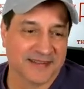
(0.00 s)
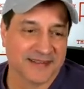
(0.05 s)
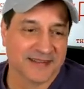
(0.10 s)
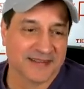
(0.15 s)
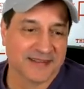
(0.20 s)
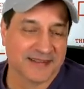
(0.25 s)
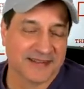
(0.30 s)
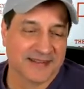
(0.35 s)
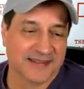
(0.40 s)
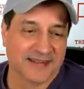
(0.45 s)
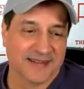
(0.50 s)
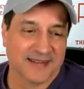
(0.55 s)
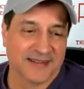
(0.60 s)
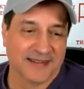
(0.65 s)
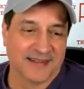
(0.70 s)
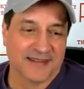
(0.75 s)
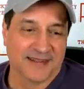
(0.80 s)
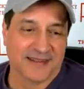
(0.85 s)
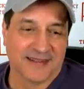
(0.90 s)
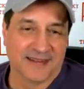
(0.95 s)

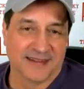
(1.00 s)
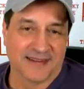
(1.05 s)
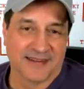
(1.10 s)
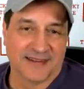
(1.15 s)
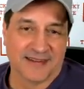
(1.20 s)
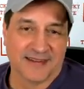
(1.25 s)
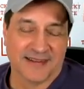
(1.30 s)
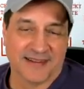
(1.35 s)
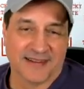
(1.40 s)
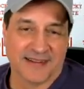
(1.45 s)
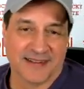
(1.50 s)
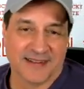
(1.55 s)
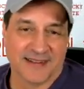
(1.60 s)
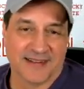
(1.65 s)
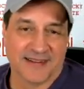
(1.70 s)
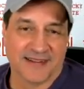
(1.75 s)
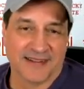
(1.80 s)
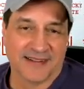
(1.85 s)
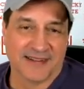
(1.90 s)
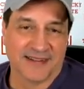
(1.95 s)

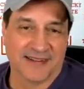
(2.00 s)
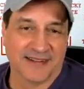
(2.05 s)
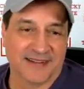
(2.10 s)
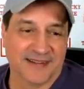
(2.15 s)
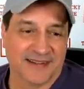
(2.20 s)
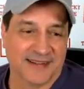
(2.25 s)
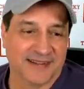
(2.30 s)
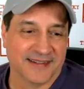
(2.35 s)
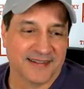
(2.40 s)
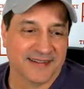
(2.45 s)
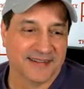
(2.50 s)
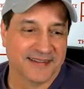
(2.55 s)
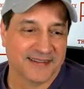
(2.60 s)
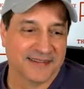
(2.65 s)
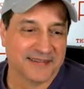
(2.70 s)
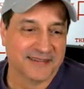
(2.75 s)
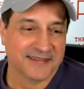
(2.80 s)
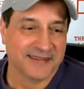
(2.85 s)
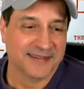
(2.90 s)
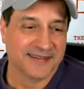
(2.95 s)

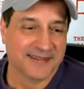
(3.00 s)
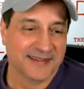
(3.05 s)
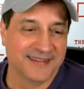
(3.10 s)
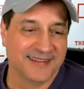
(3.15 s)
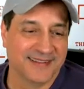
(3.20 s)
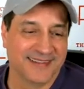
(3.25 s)
(silent)